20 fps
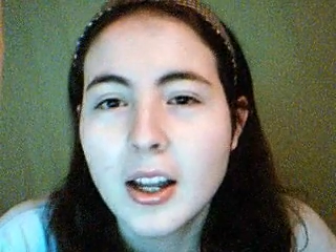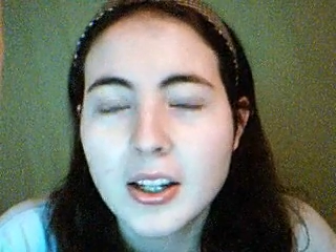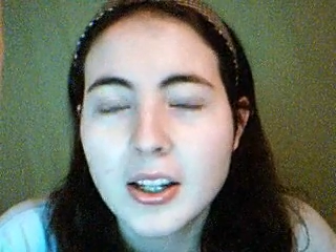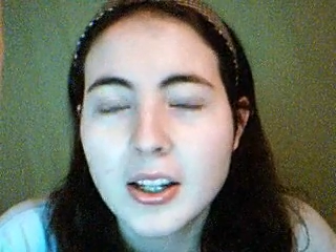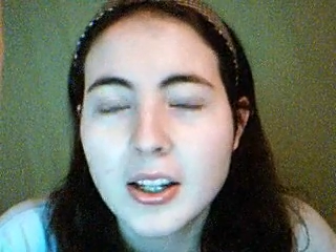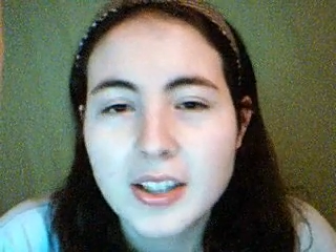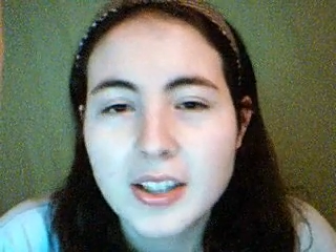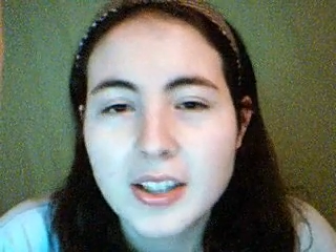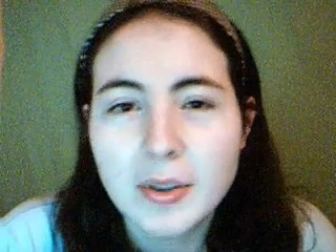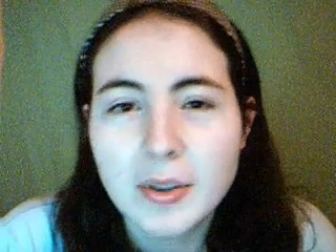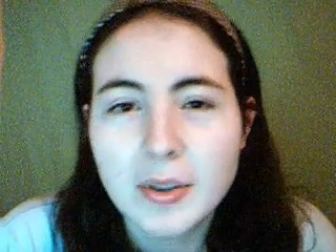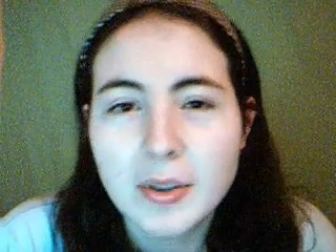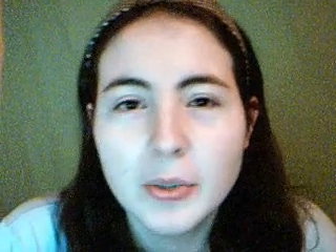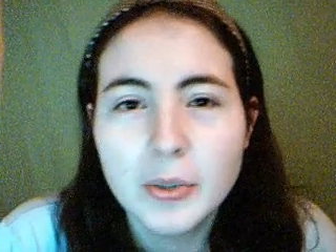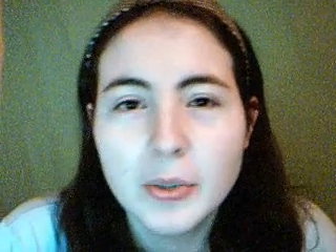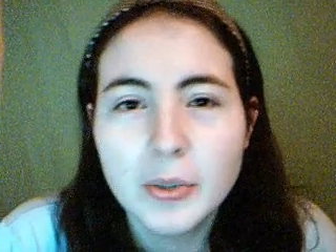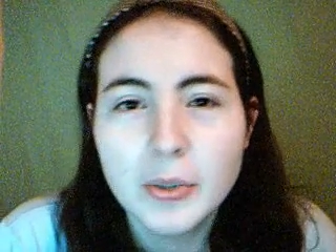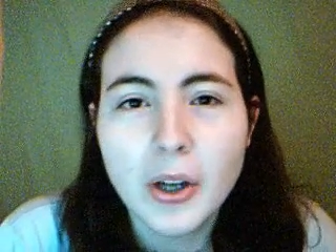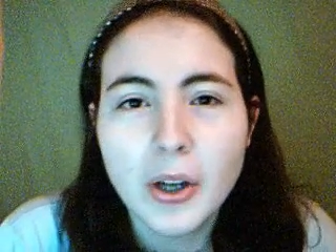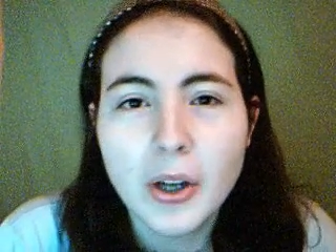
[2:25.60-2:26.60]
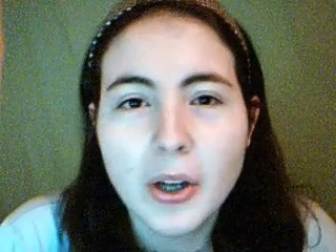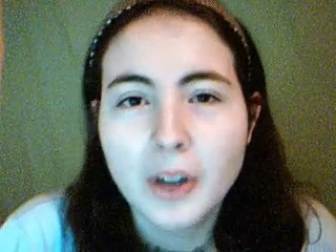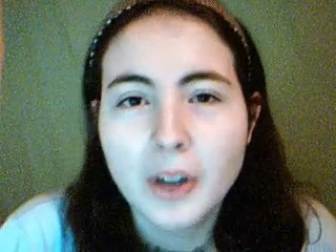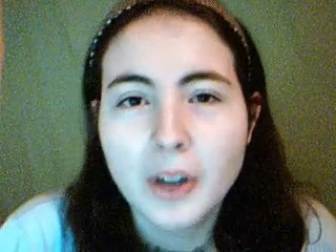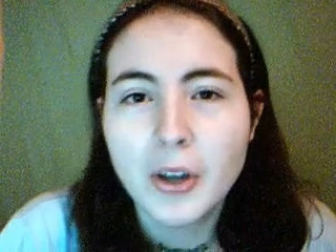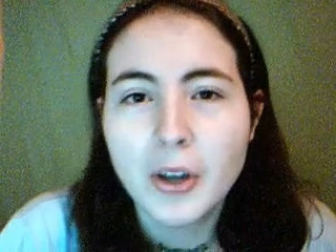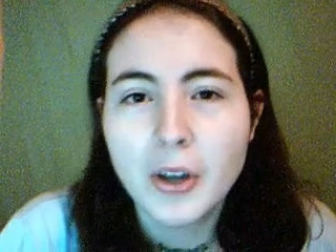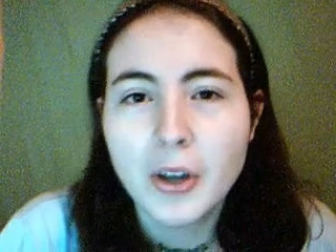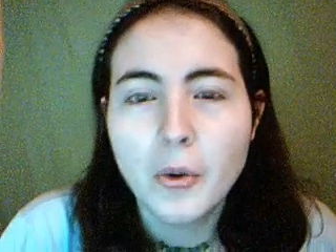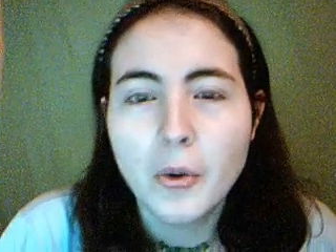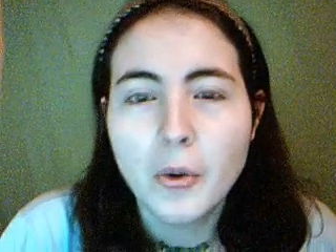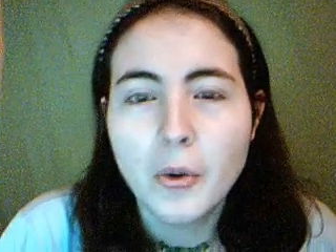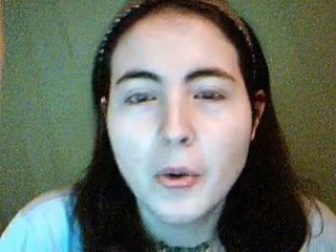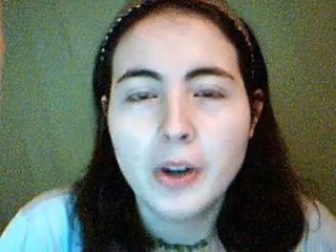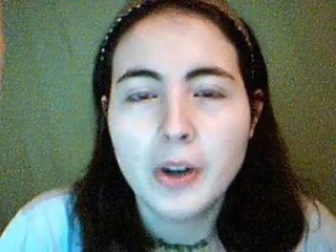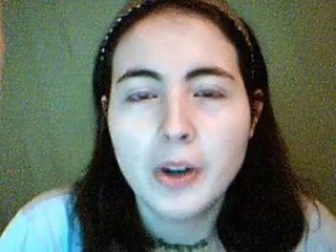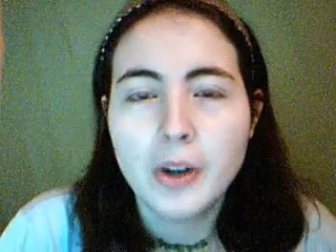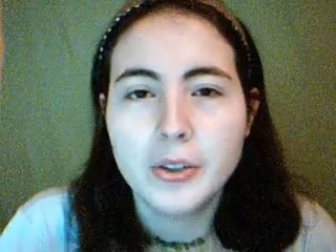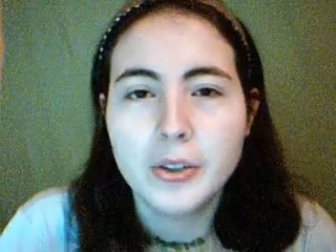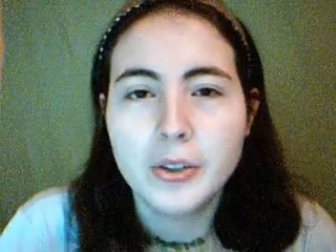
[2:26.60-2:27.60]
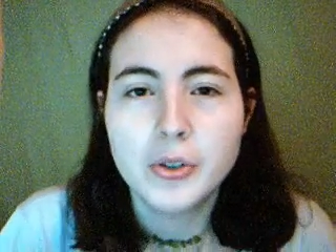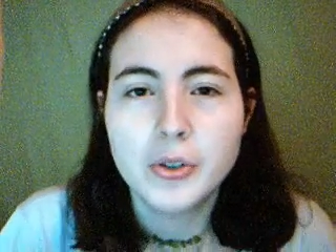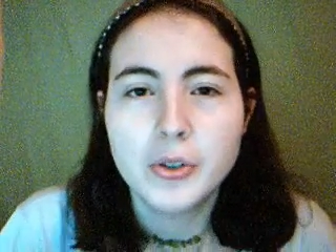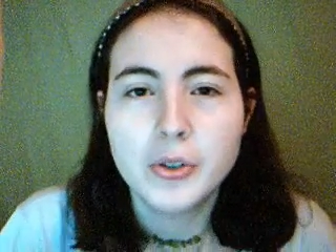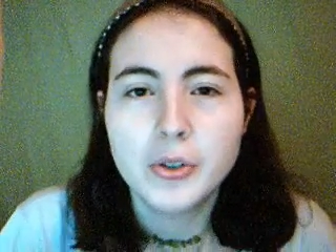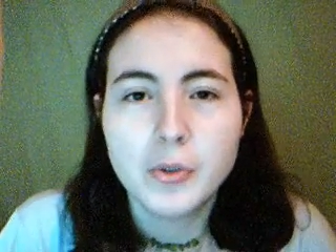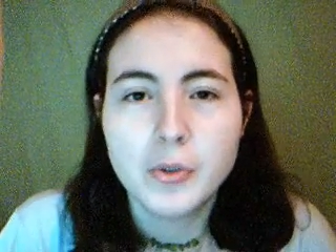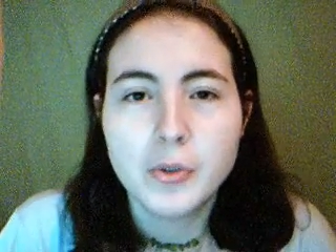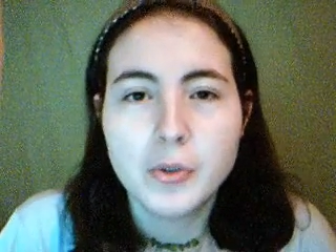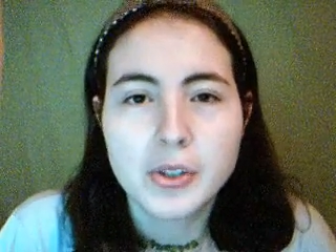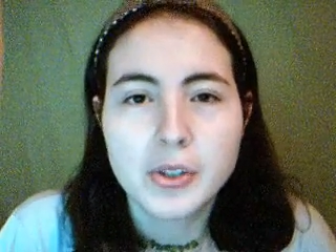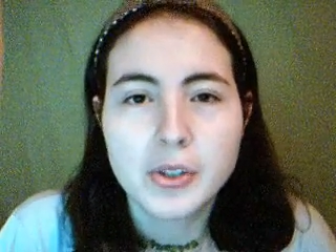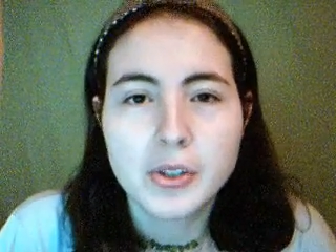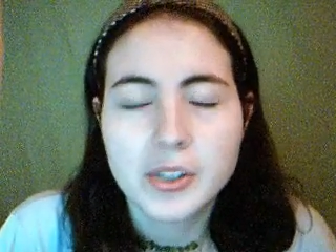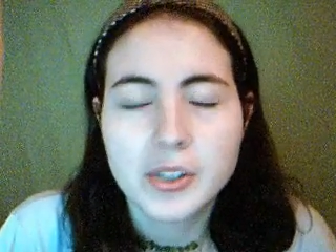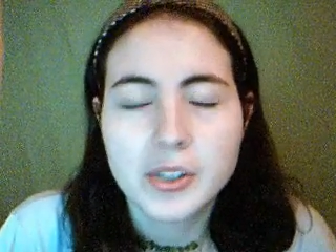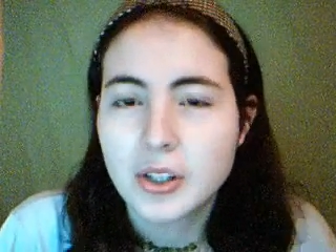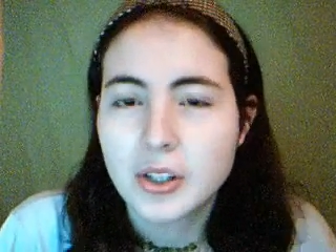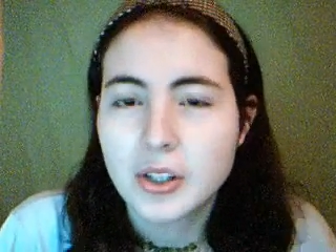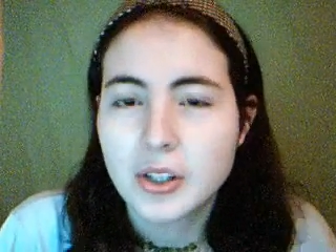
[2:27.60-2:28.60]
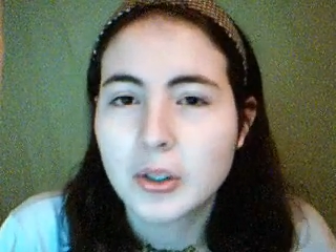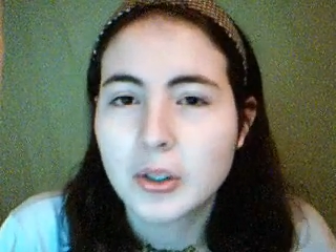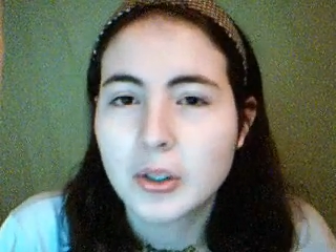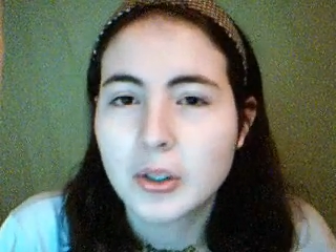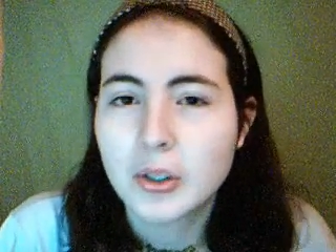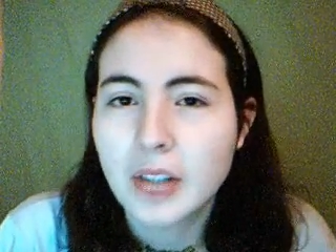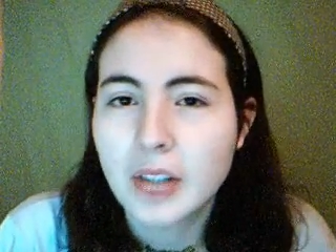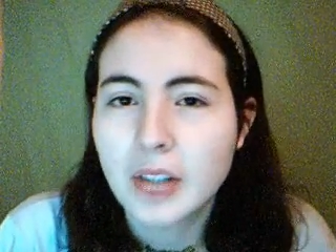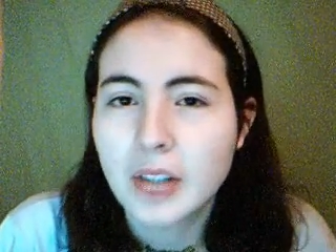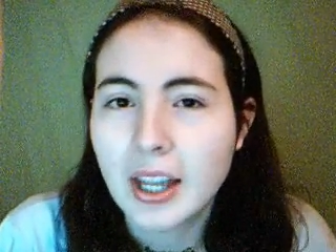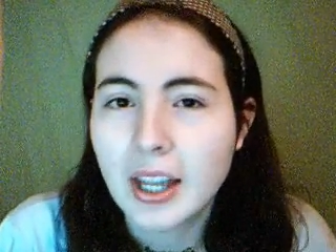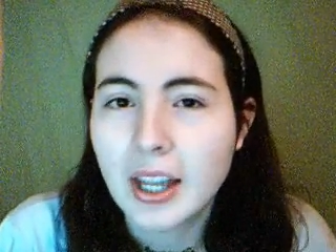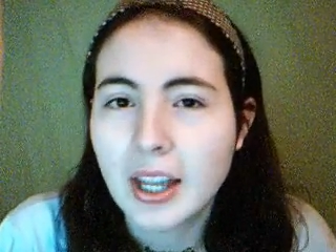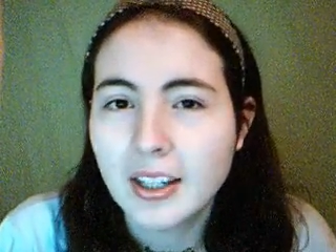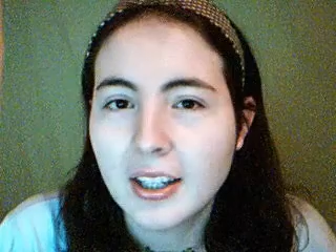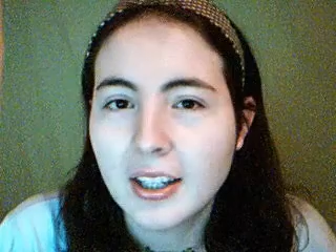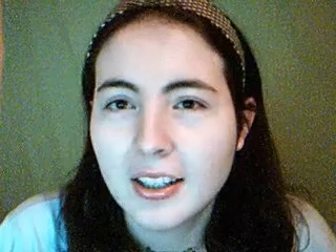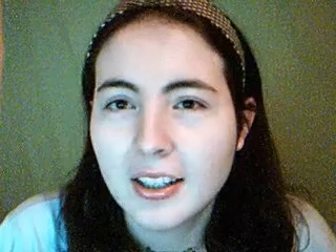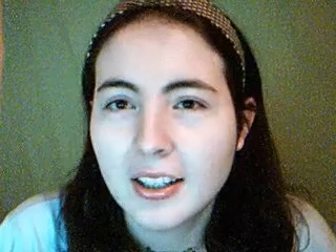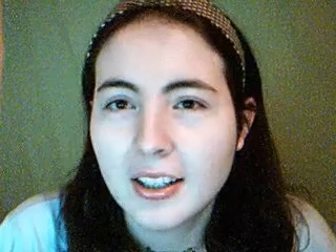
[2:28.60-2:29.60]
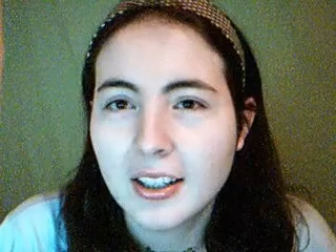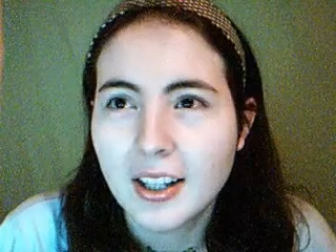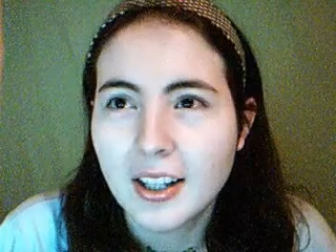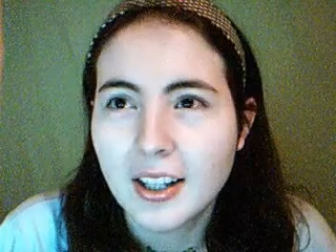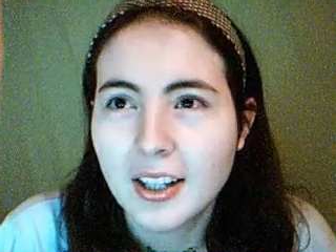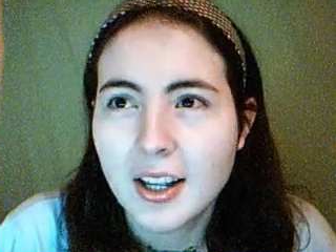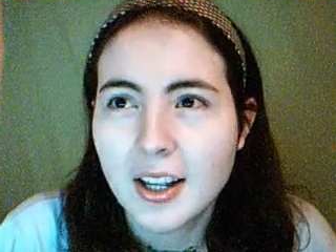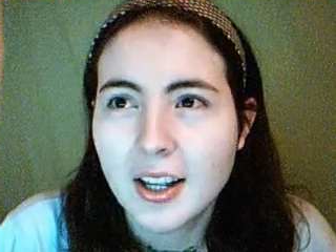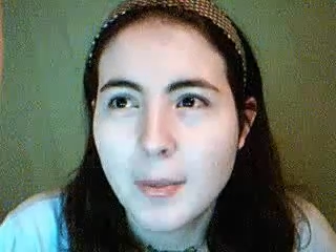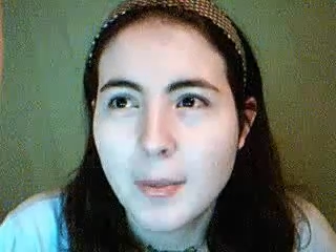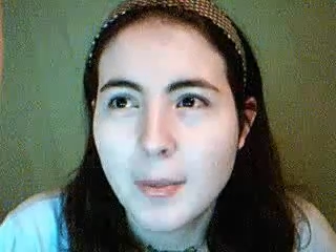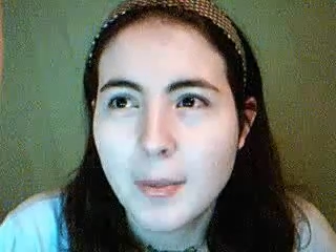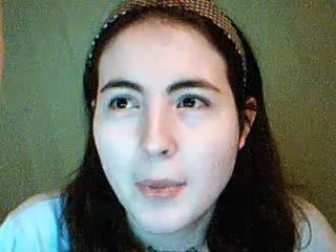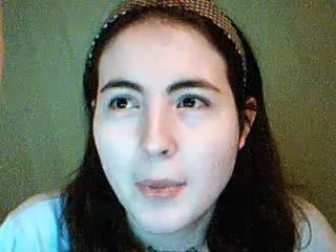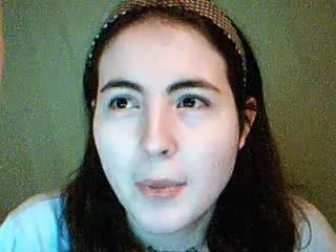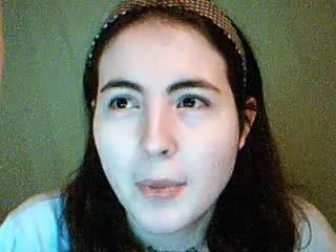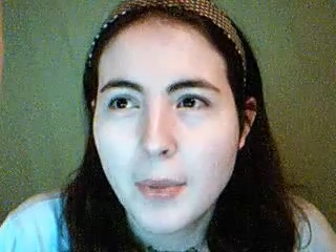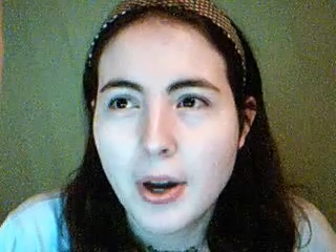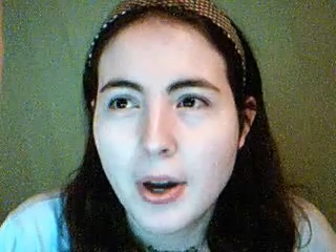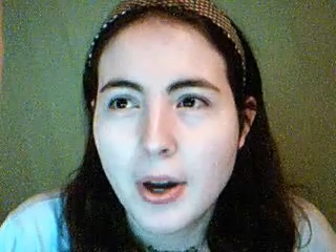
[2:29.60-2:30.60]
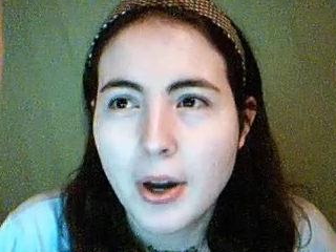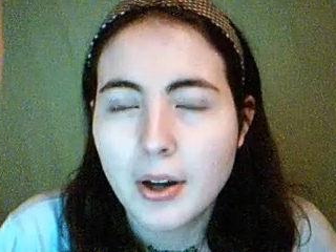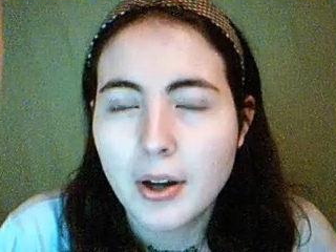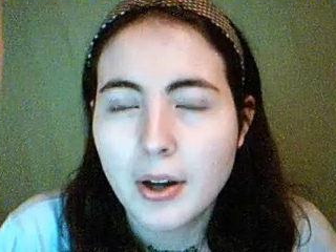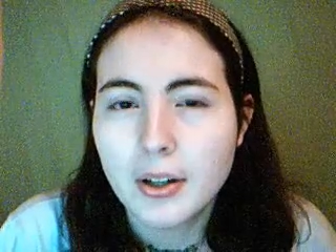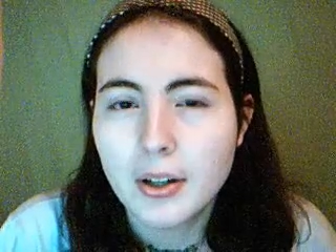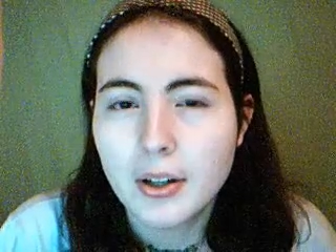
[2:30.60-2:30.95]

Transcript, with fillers: because I mean we all know what YouTubers look like but